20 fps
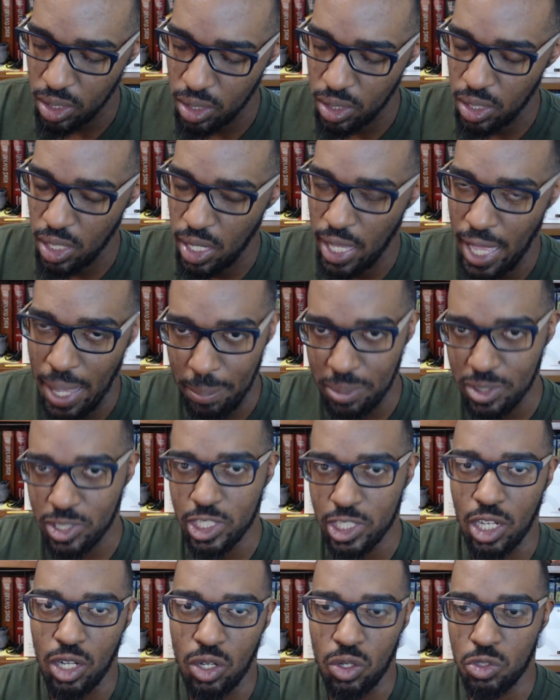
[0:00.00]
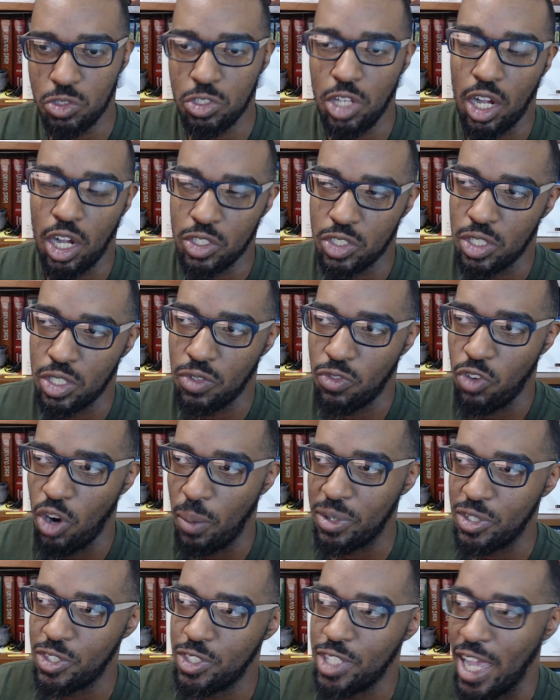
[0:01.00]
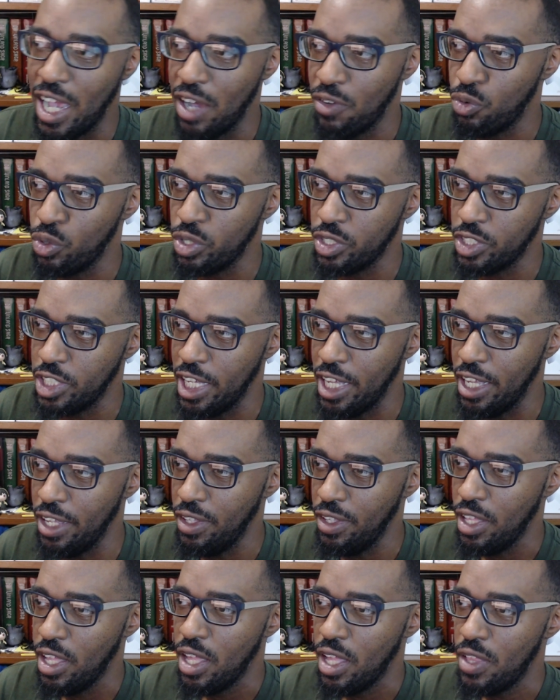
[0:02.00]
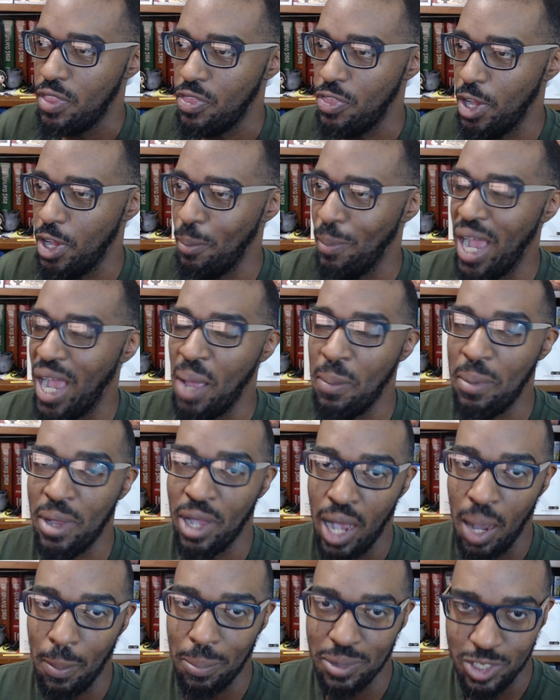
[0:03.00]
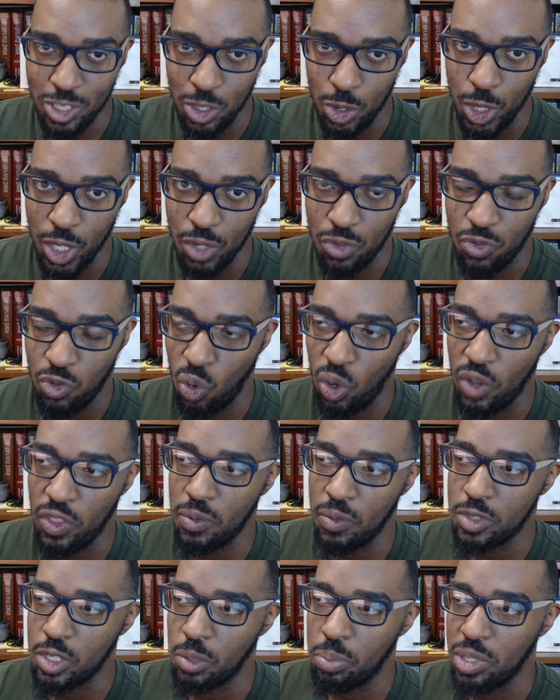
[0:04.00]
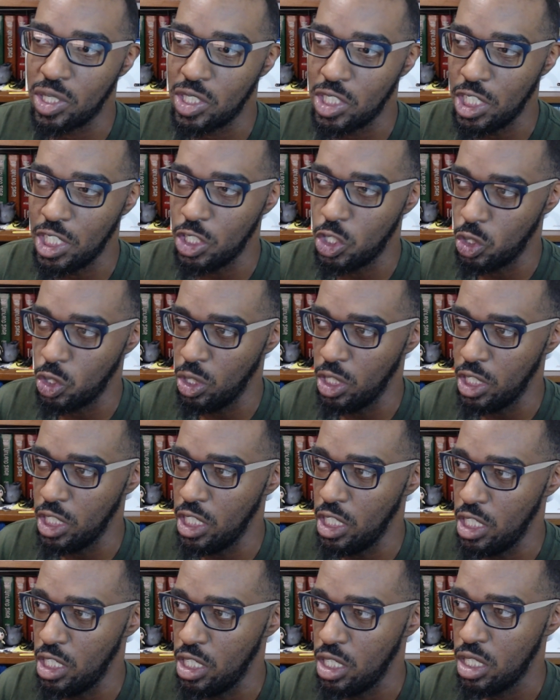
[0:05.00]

episodes talking to the former staff was that there might be an opportunity for them to potentially